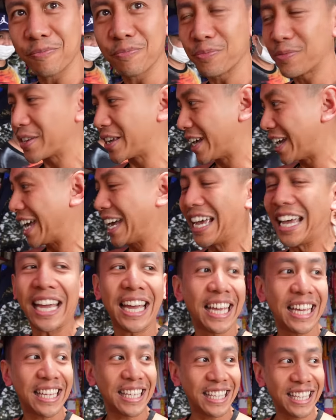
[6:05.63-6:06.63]
bananas in
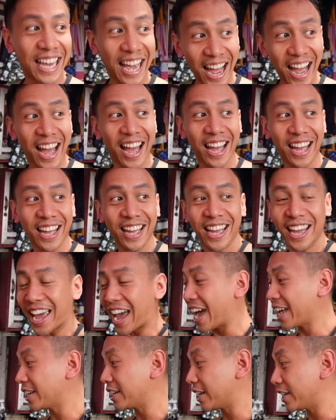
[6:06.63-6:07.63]
Hawaii.
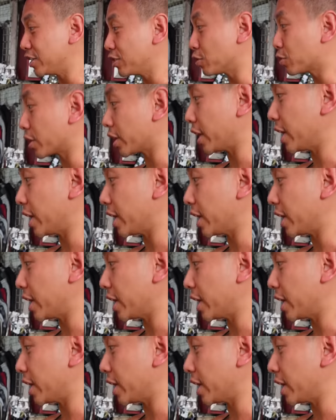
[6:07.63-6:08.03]
Yeah, and you, could,